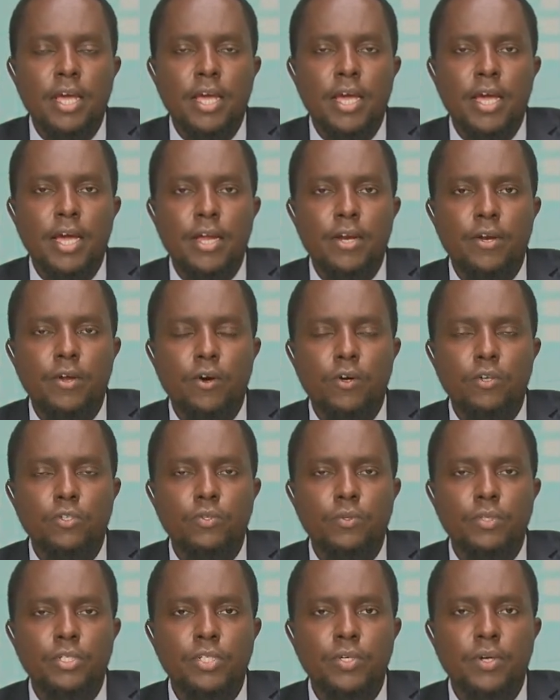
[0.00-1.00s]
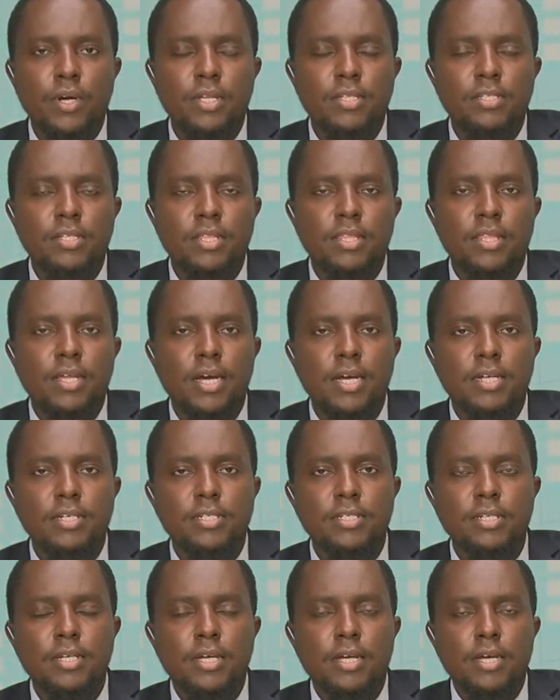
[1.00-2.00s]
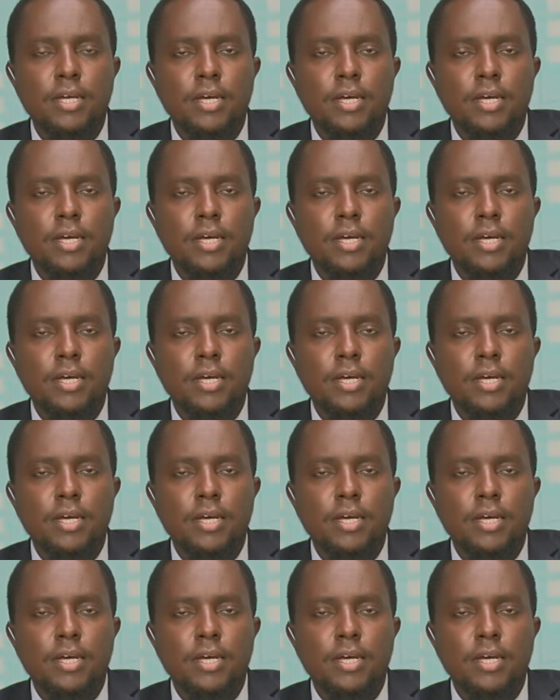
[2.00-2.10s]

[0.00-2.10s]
And also, as you answer that,